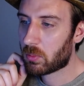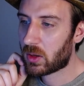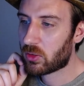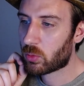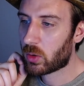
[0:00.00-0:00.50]

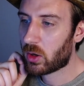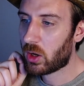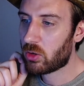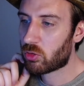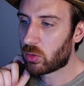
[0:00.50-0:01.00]
base
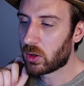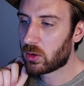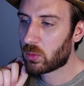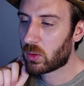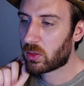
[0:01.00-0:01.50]

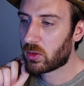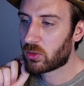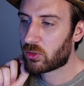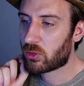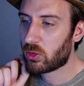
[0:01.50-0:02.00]
100 with
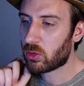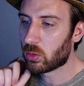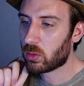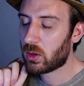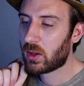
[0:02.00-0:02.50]
this
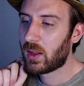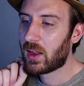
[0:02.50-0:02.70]
2